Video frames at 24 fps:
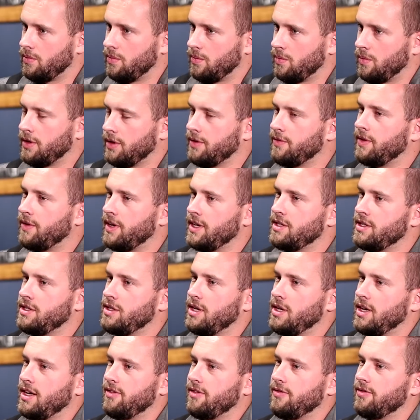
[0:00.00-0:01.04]
What advice
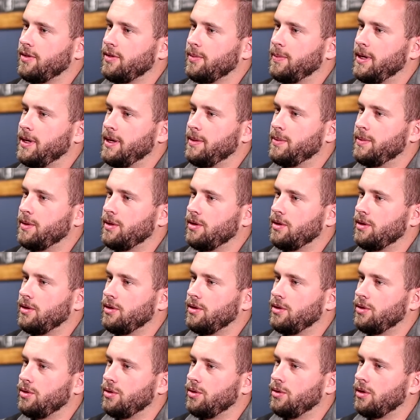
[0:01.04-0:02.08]
do you have for
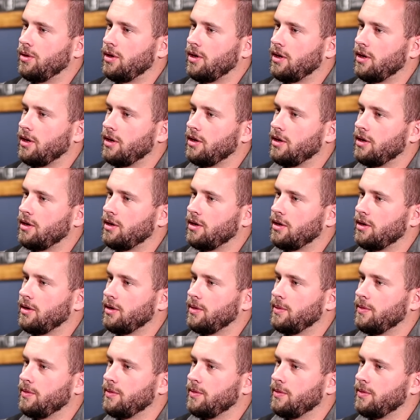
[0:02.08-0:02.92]
people who are